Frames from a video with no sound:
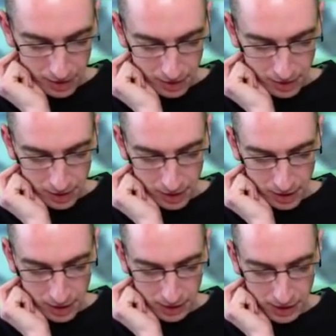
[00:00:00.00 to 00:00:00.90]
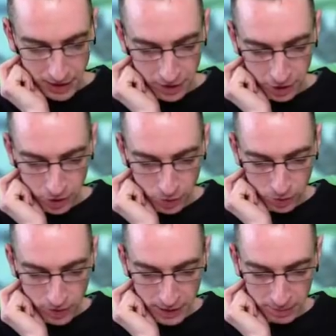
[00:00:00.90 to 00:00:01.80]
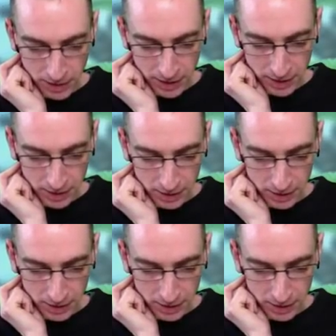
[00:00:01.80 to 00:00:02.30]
Stay on the short grass, please.